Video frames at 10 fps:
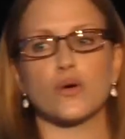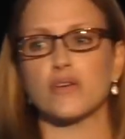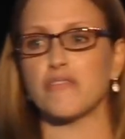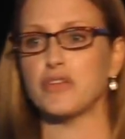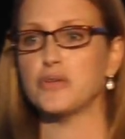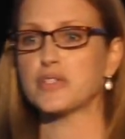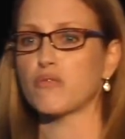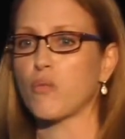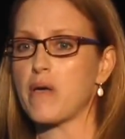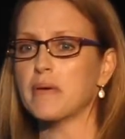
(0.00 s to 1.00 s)
reviews
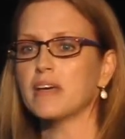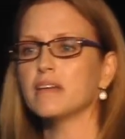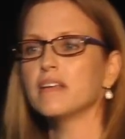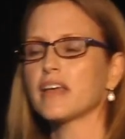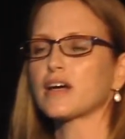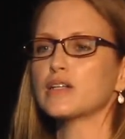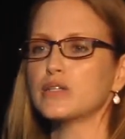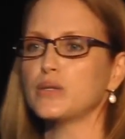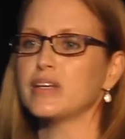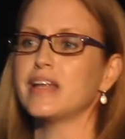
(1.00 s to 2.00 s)
of women
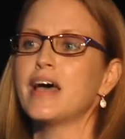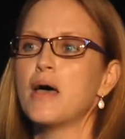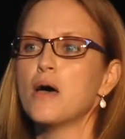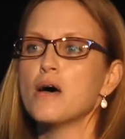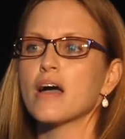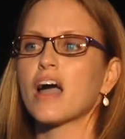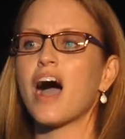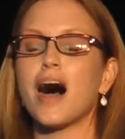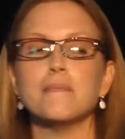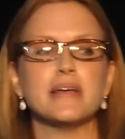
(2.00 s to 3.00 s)
included
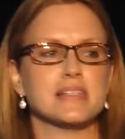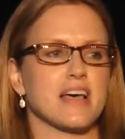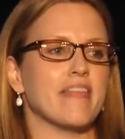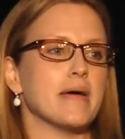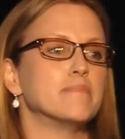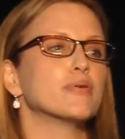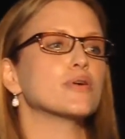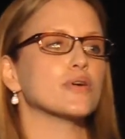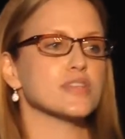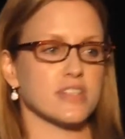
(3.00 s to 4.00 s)
comments on them
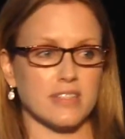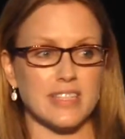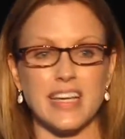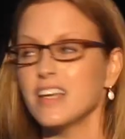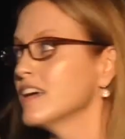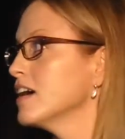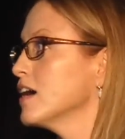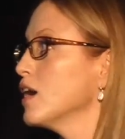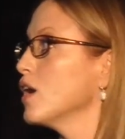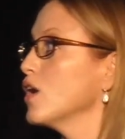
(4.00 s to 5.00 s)
personally.
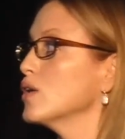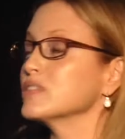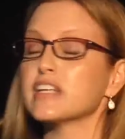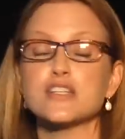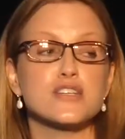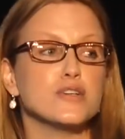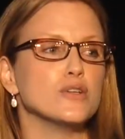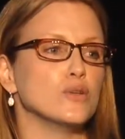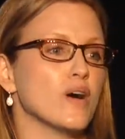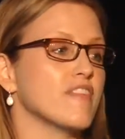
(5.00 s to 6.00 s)
Only
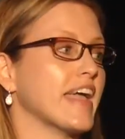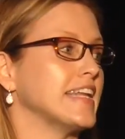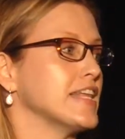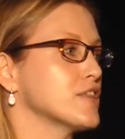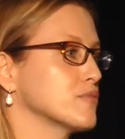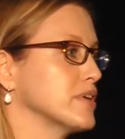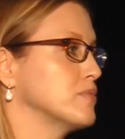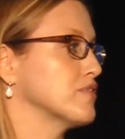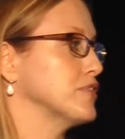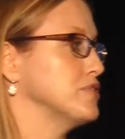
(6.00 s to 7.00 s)
2 of 83
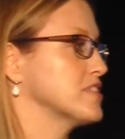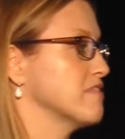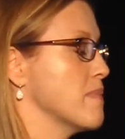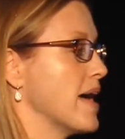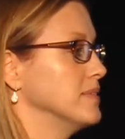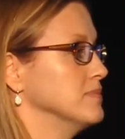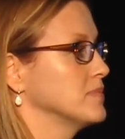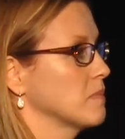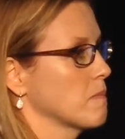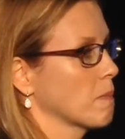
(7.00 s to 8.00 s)
reviews of men.
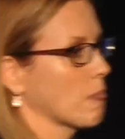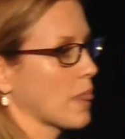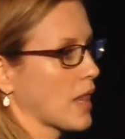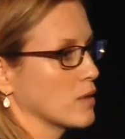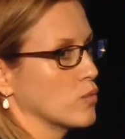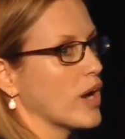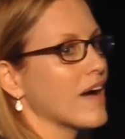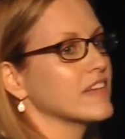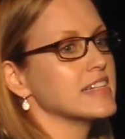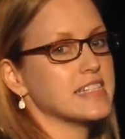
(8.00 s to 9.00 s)
We're
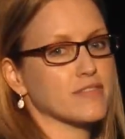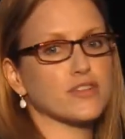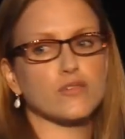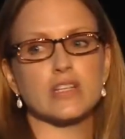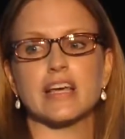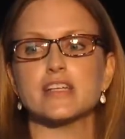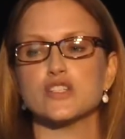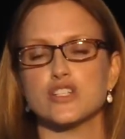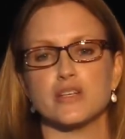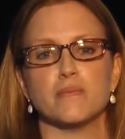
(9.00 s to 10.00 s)
having a different
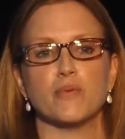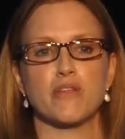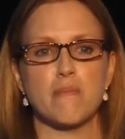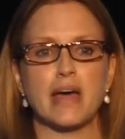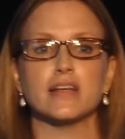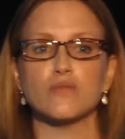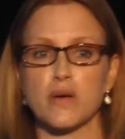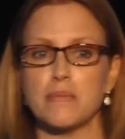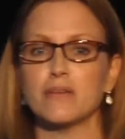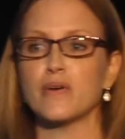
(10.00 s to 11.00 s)
relationship with men and
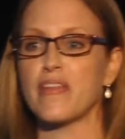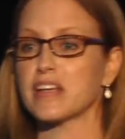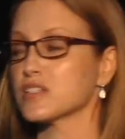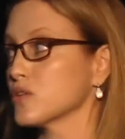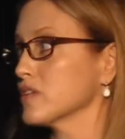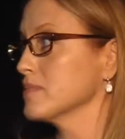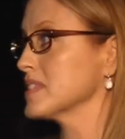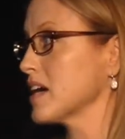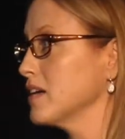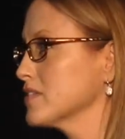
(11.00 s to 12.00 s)
women when they assert
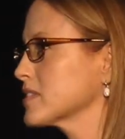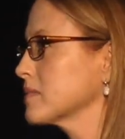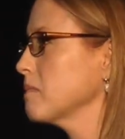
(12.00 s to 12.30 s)
themselves.